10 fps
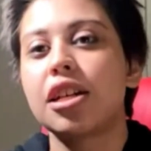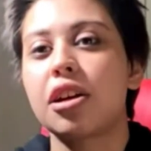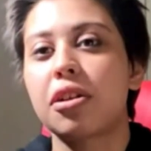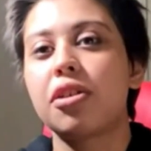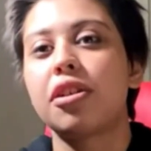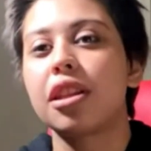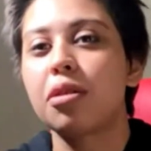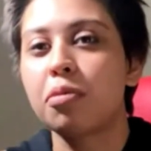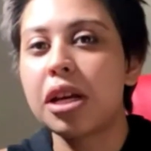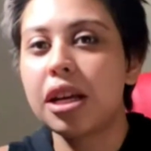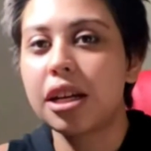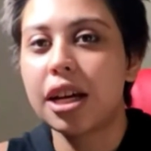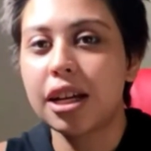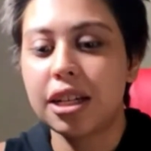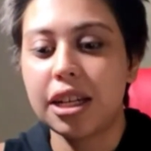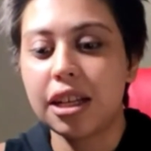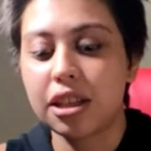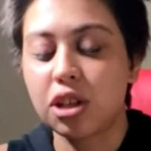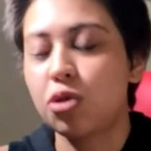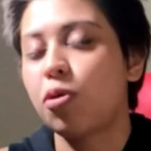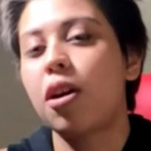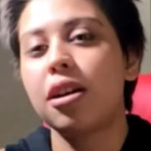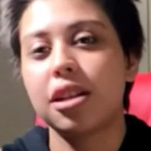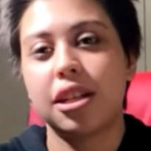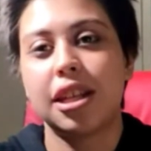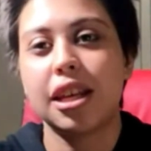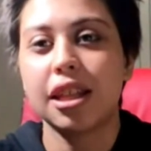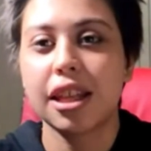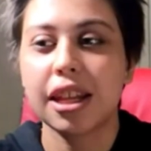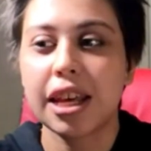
and are currently reconnecting. The strongest thing,